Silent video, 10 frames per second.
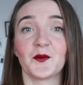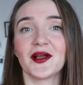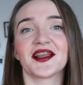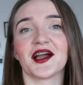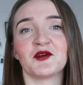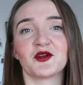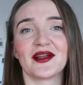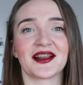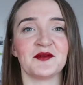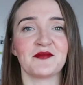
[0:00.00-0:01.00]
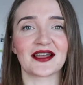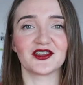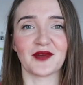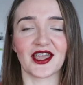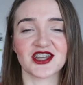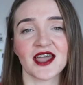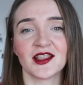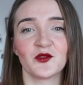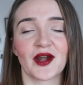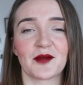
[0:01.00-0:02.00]
Welcome back to my
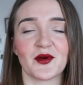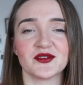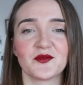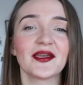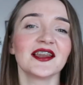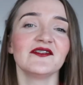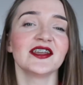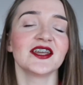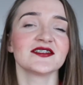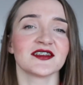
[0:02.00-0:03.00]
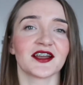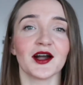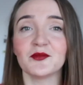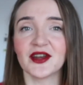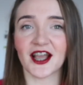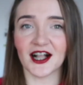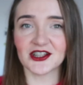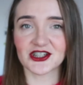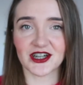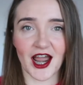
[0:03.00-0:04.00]
channel where I post weekly videos on company
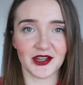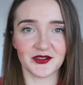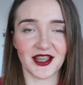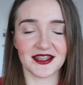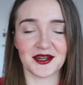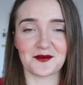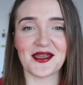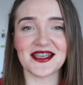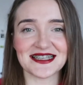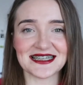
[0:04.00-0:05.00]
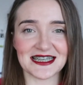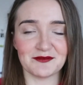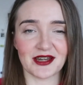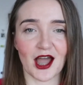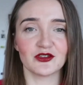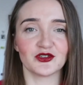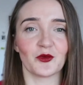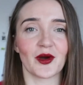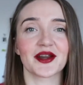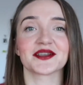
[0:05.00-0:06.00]
culture, how to get an amazing team and how to
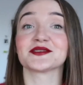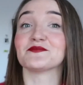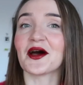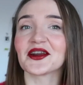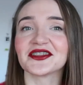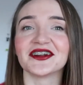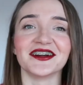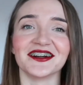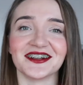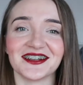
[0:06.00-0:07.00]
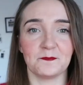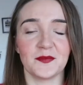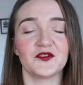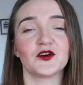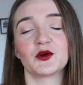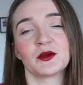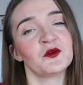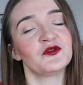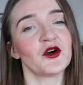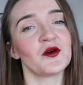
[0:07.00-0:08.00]
work smarter. Before we
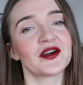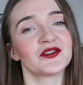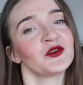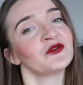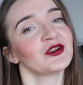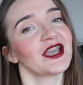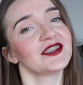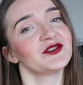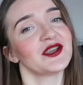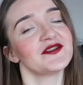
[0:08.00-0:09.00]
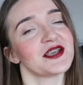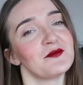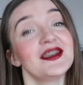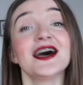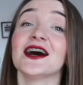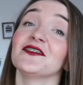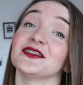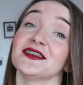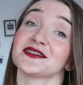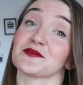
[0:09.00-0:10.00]
move forward, don't forget to give some love
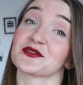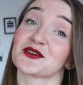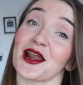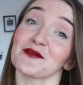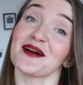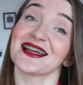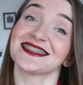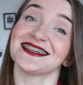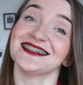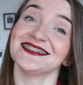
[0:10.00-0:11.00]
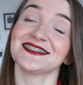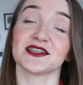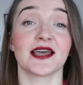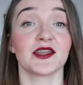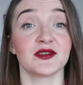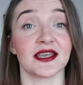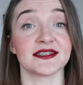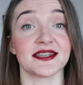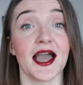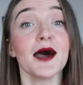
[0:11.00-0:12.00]
to the subscribe button so that you can
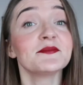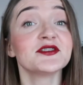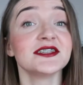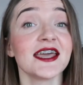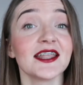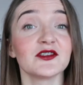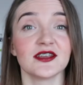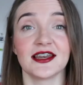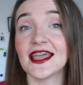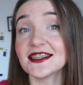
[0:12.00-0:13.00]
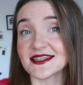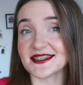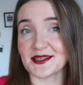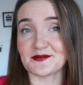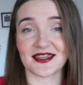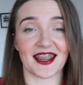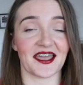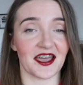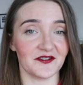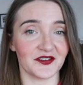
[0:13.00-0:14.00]
stay up to date with the latest tips that
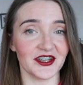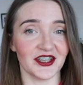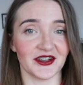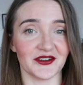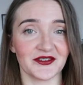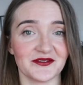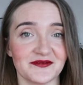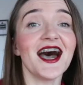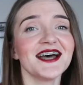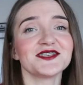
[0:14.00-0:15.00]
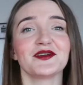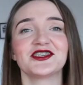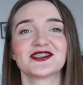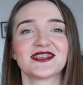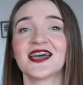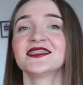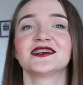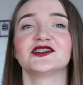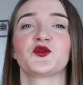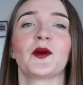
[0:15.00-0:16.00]
I have for you. As we just
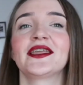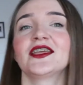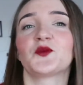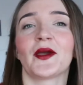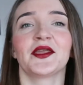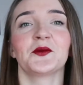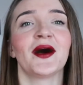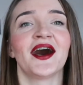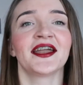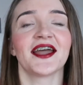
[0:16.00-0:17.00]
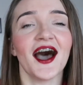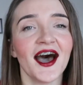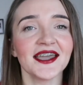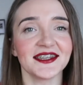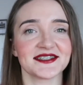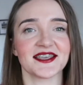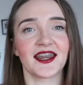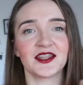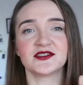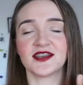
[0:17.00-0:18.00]
entered 2021, I
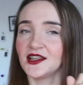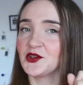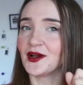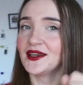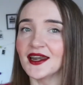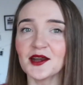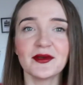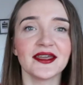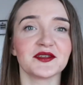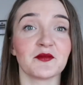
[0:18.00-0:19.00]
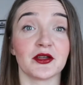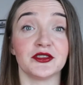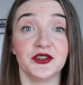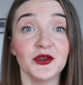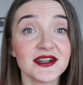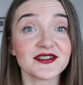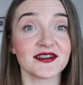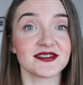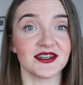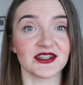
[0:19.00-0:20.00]
decided to tell you a little bit about New Year's
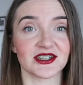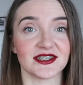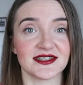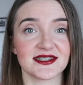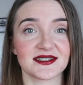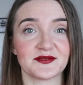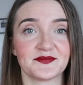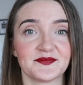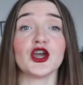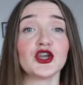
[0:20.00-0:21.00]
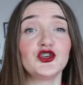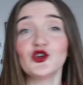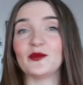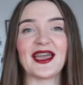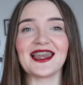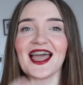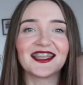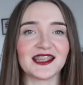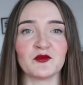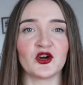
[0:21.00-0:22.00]
resolutions. You may
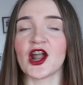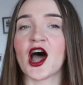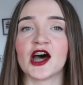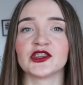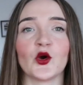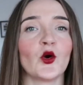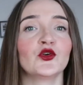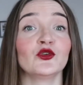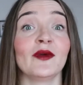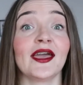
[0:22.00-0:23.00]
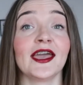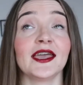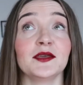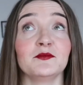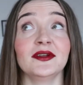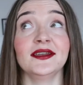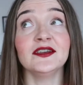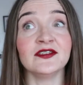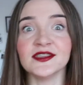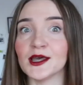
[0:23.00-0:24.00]
like them or not, or you may
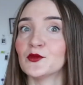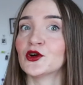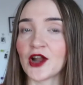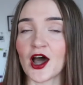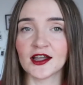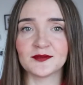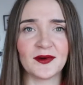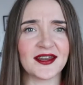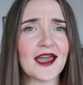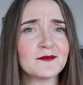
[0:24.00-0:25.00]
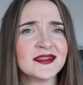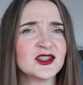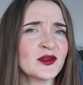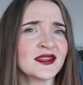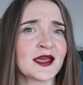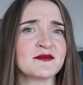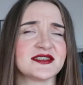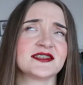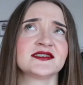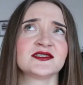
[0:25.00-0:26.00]
believe in them or not, but I've been doing them
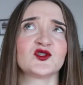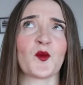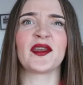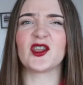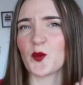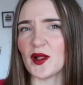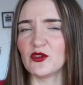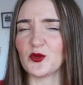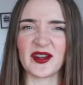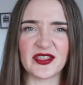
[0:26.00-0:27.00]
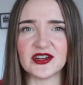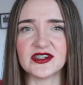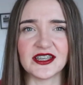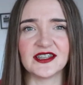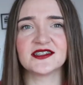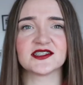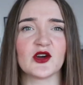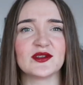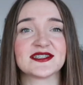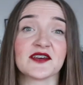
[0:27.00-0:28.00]
since 2012, 2013,
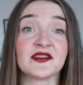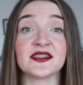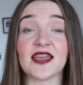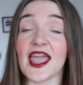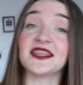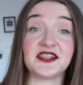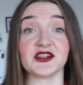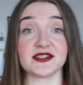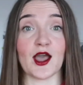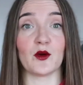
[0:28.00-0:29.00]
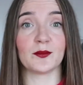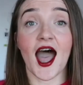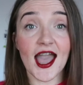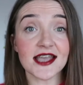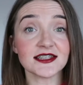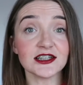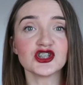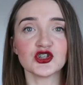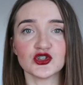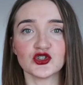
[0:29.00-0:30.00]
so it's 7-8 years now. I still
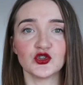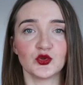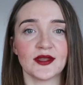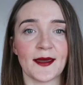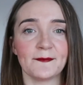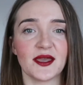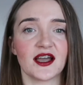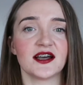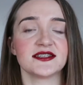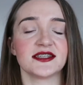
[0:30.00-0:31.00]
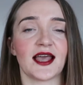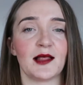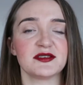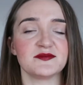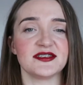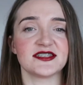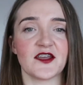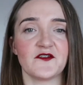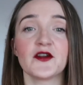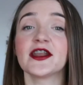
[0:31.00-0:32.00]
choose to do them because it helps me
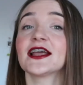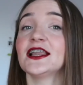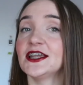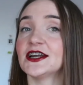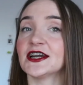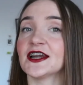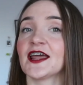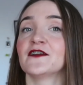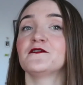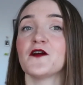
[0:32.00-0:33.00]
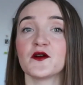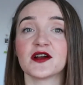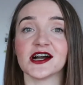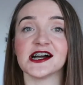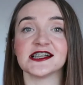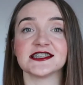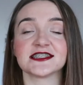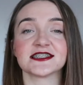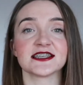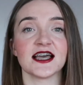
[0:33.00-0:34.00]
stay very clear and
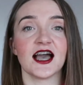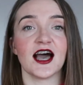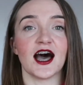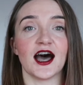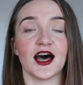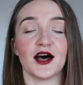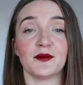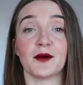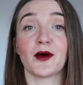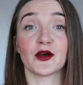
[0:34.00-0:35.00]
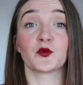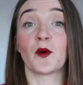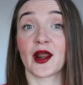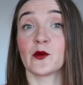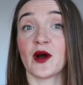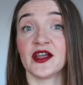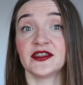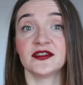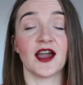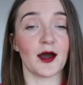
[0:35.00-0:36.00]
focused about what I want
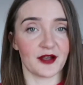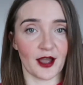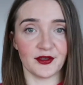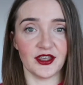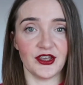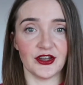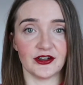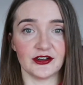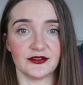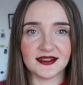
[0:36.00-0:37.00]
in the upcoming year.